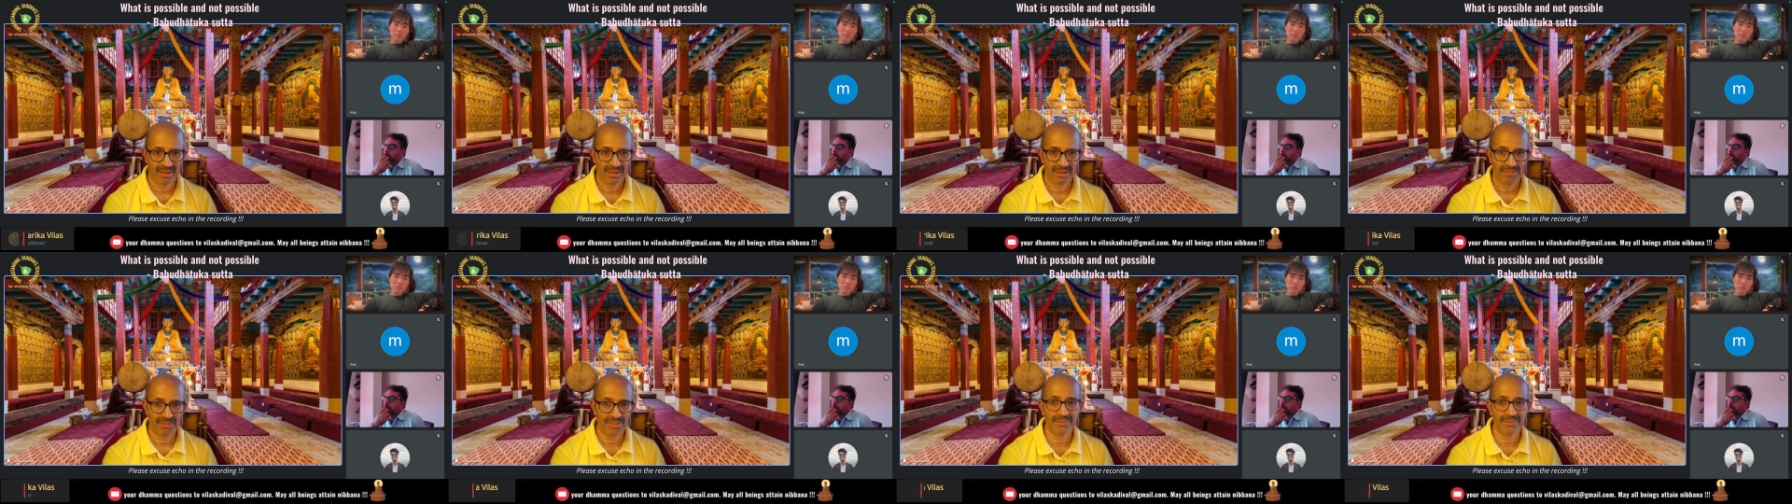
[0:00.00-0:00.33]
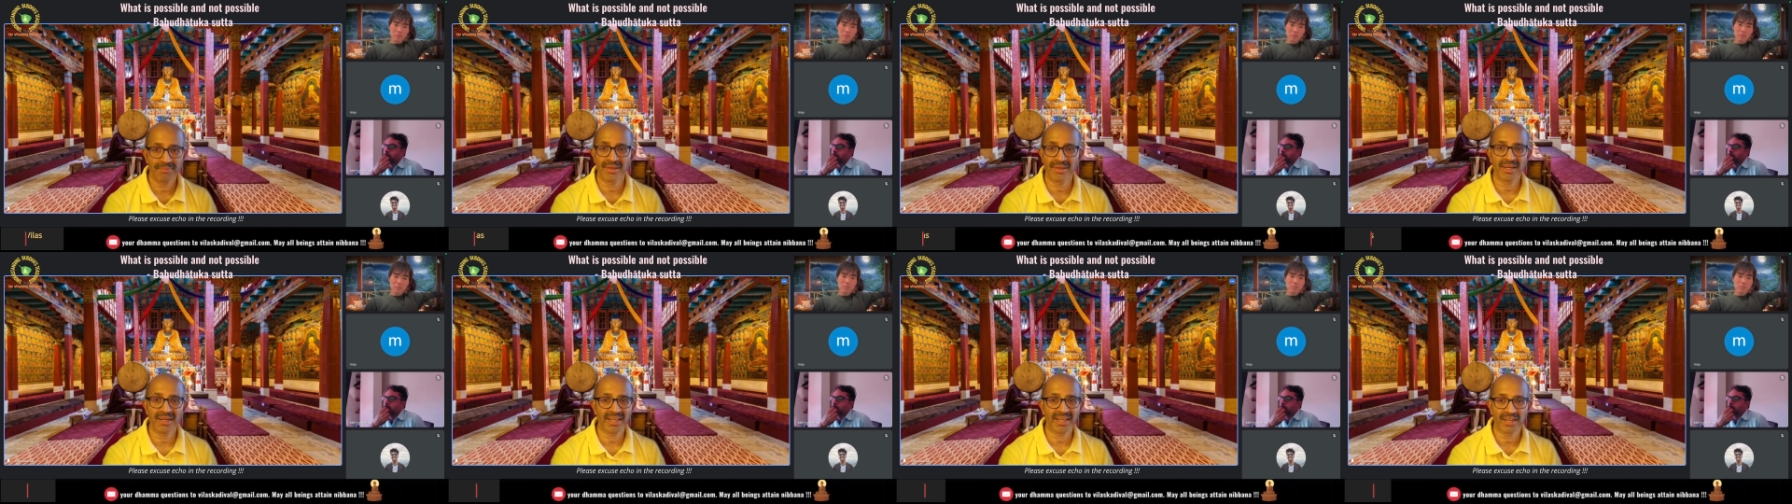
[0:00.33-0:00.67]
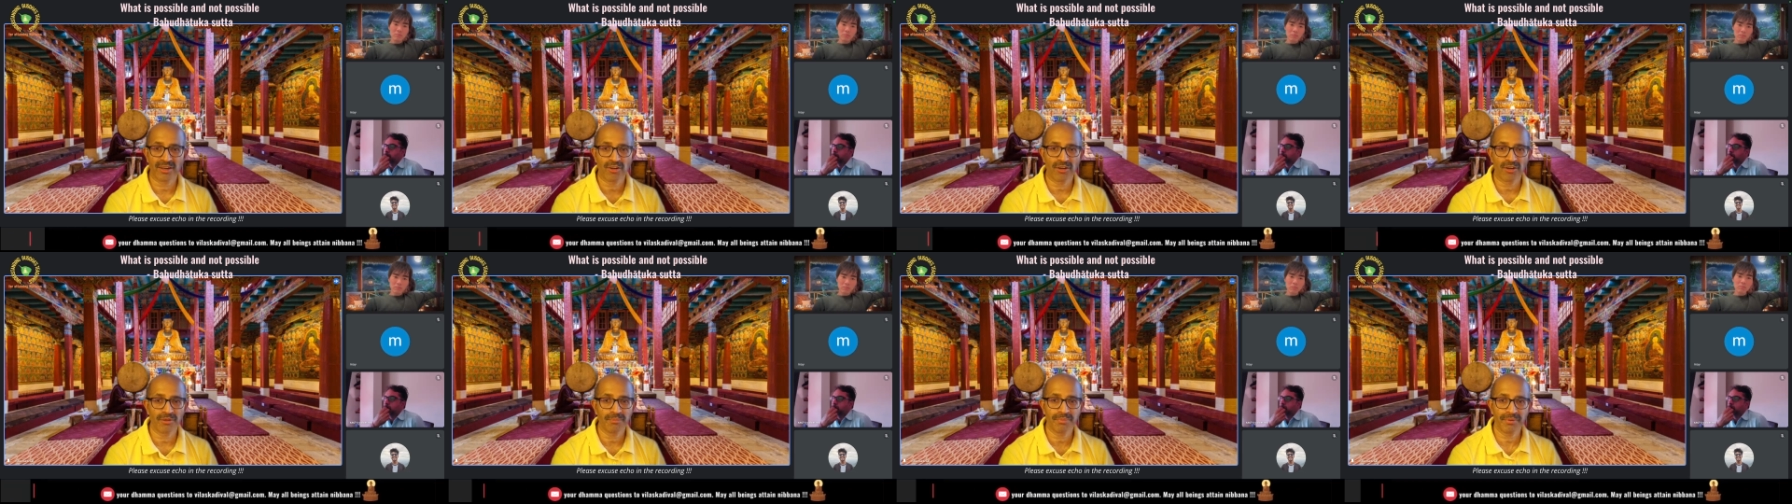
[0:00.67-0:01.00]
Female
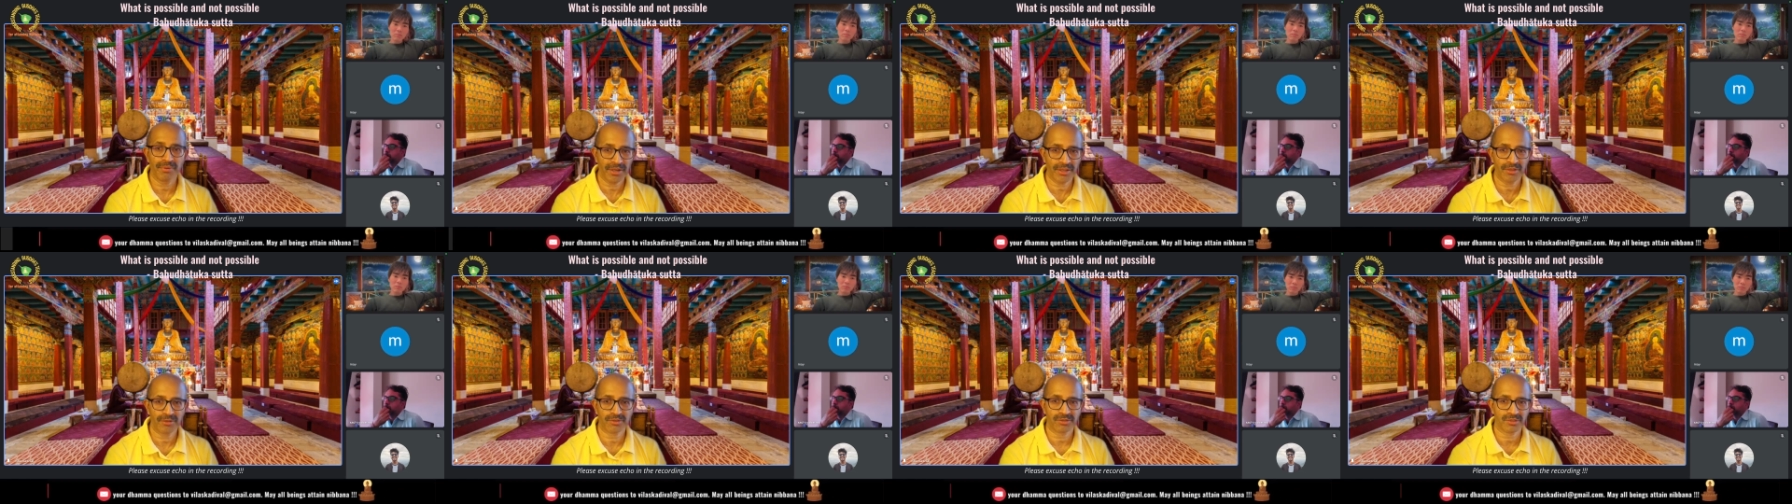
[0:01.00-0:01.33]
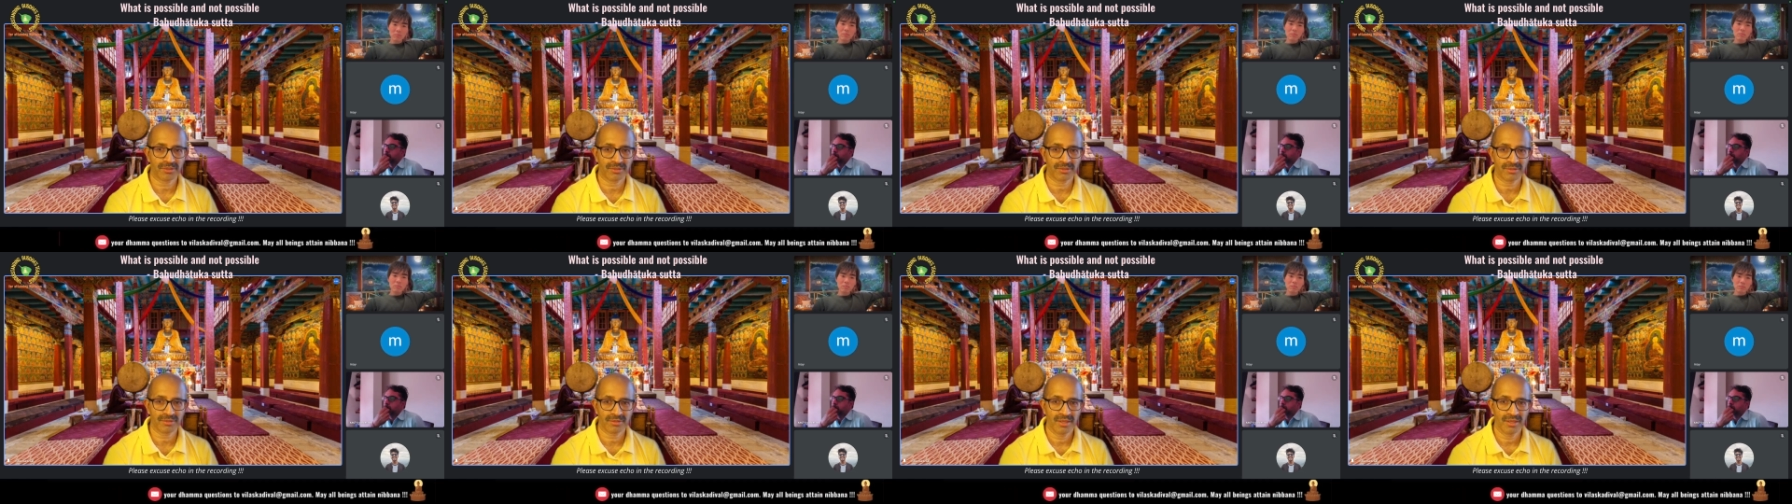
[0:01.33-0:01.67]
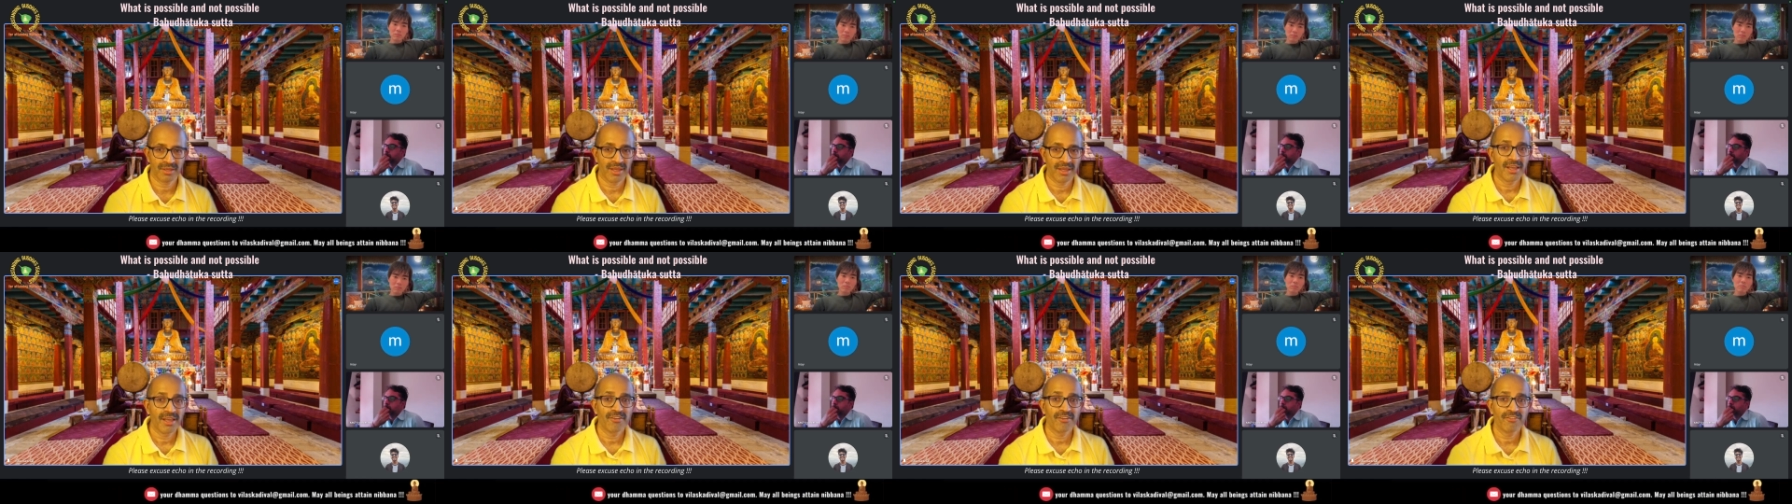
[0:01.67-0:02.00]
cannot produce.
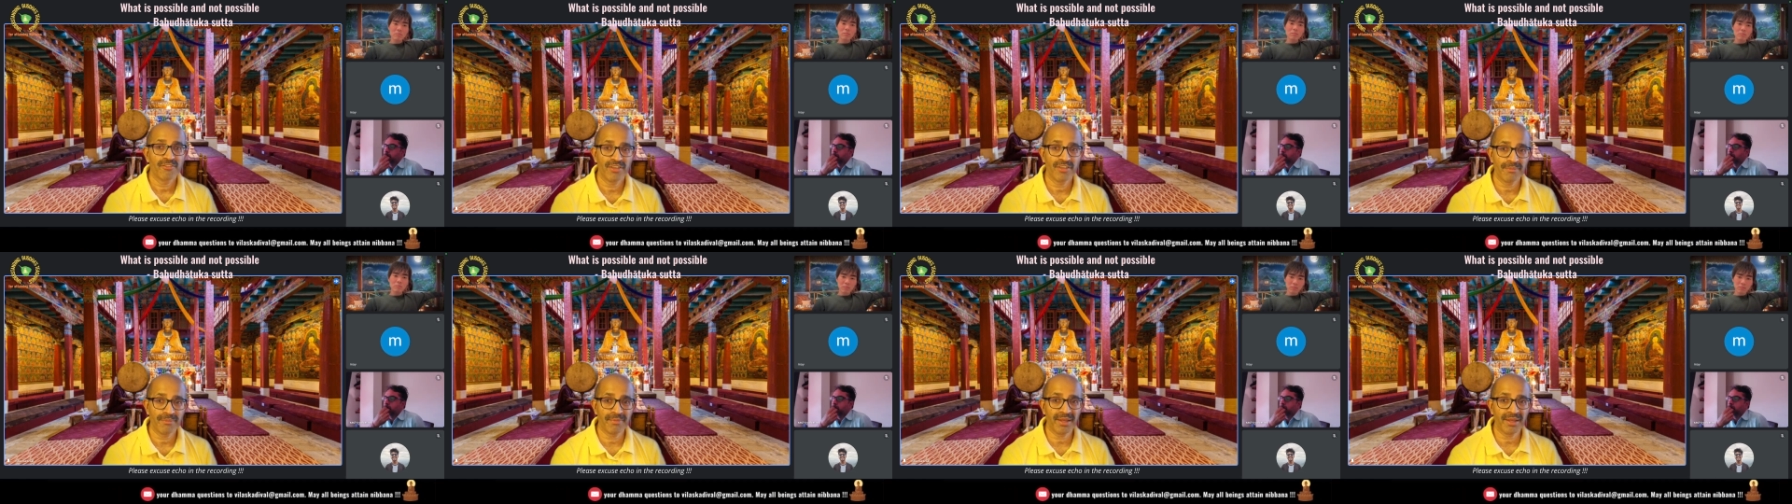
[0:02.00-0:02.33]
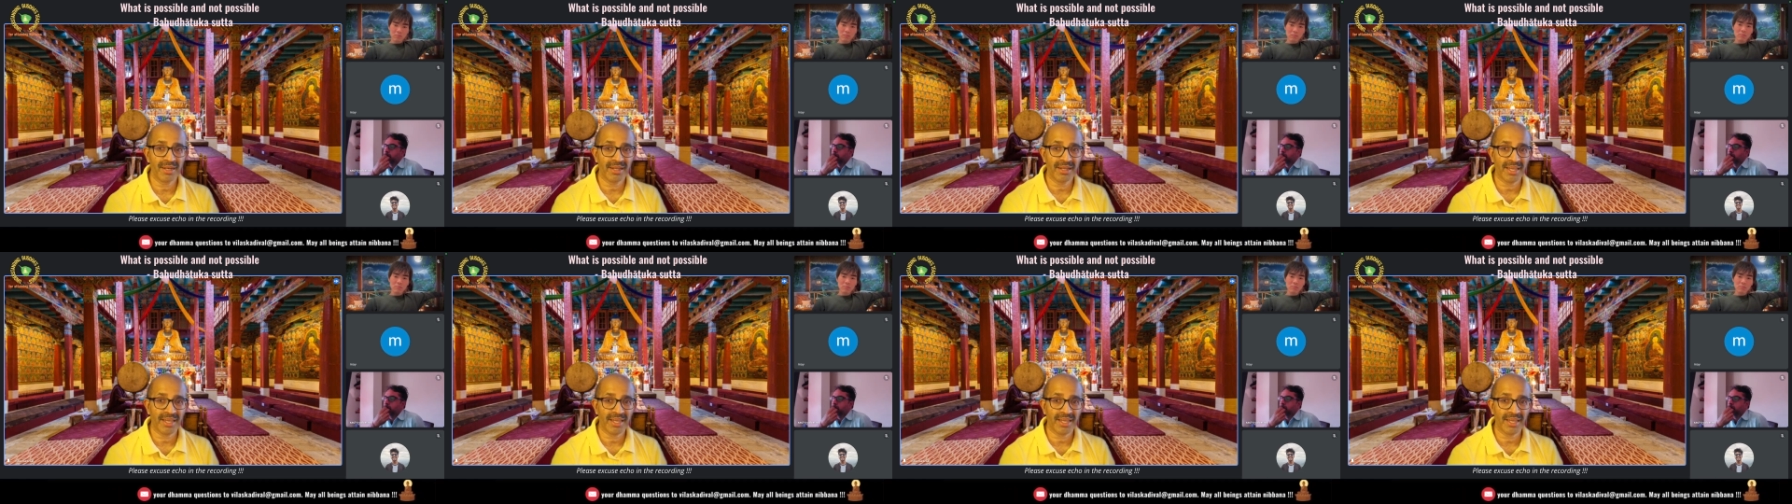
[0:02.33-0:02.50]
Female